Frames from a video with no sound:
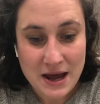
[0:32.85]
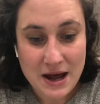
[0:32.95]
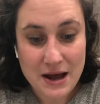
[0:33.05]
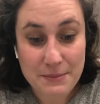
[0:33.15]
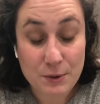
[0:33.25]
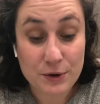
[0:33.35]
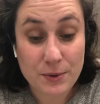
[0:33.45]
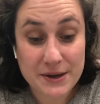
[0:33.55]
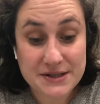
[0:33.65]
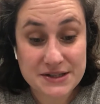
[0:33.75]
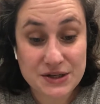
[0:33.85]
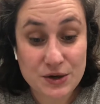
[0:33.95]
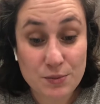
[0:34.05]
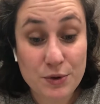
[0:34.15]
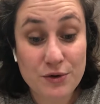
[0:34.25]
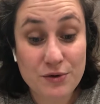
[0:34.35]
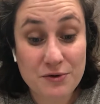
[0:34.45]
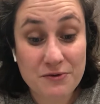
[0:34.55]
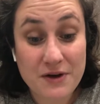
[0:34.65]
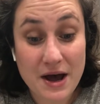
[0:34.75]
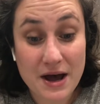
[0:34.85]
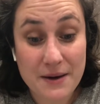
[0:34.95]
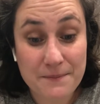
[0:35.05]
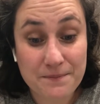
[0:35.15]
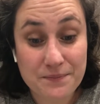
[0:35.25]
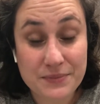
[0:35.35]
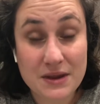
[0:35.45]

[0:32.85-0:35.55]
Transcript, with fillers: Um, but we're going to move um,